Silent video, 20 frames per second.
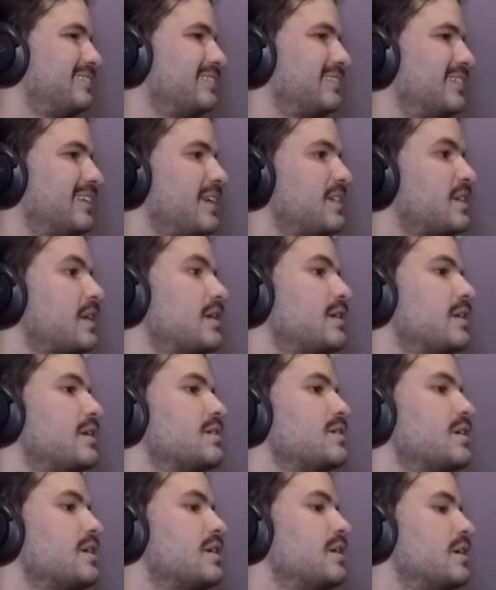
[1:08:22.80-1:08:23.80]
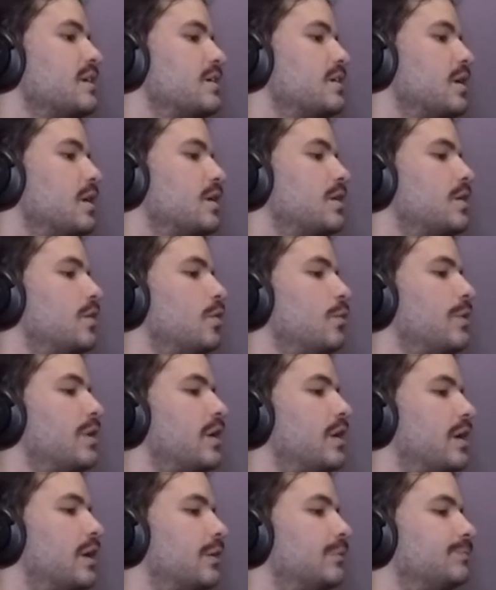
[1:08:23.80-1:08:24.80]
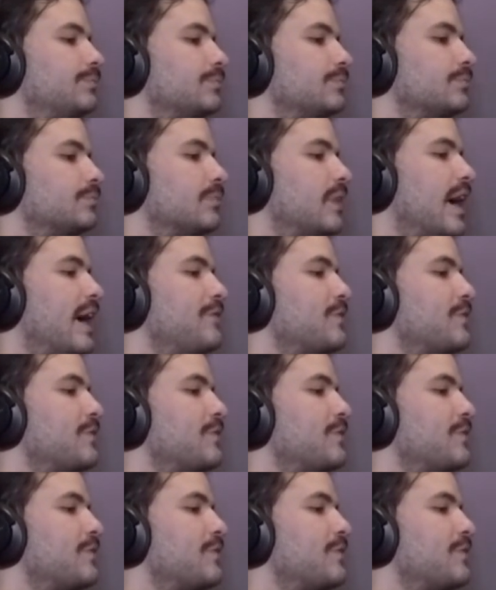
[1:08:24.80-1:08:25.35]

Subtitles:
it's like because like in I have this